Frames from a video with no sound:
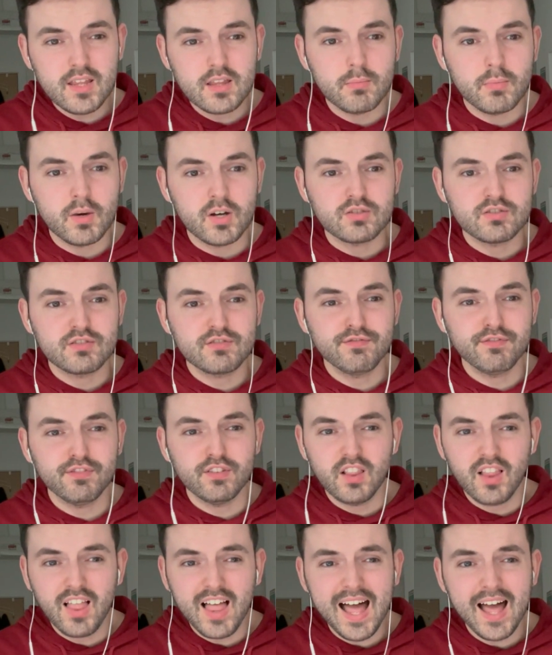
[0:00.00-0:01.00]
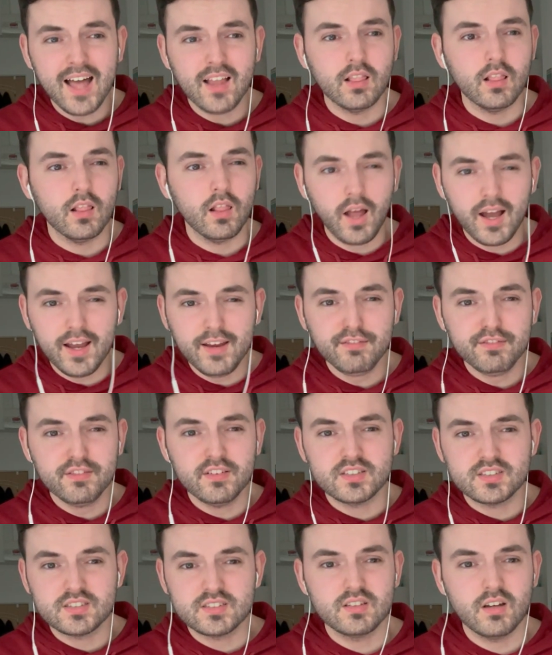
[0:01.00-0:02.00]
The most flat,
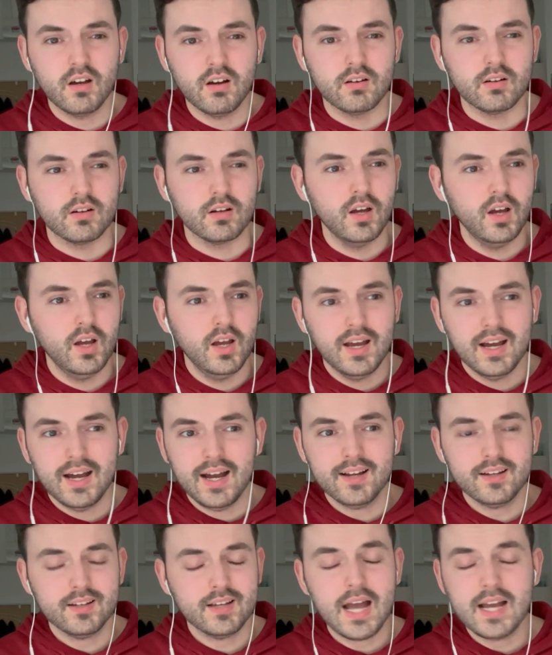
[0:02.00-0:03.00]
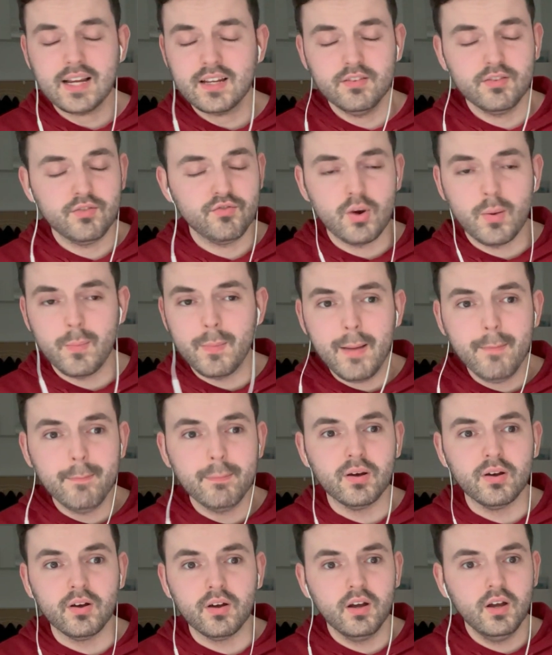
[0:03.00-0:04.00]
lifeless song I can
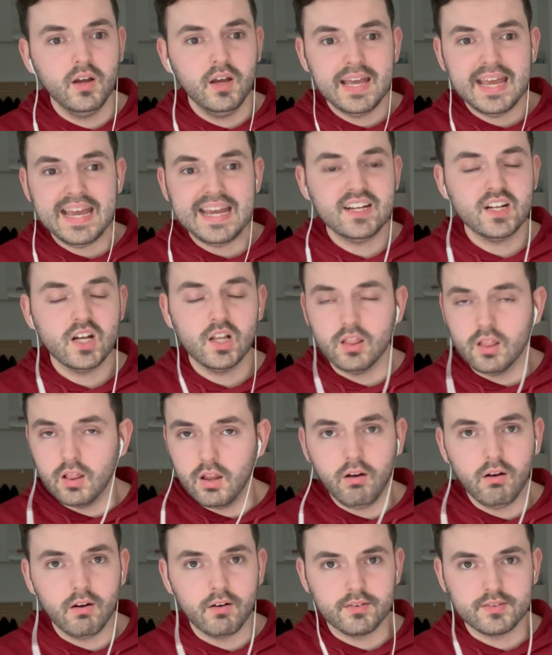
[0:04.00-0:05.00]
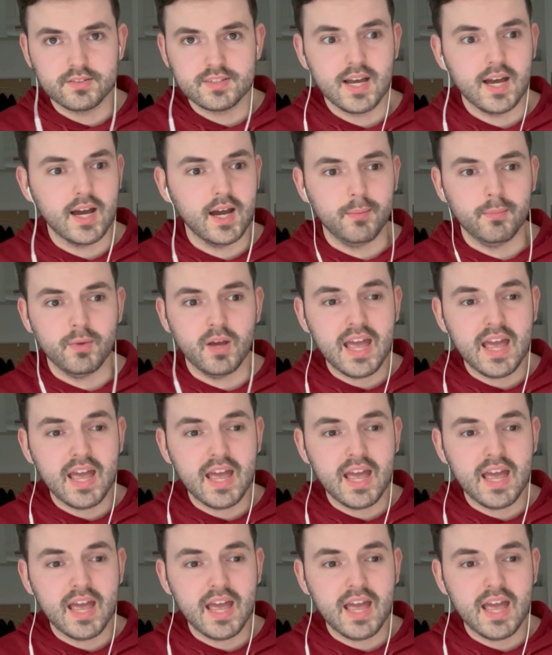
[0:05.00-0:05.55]
remember in a long time.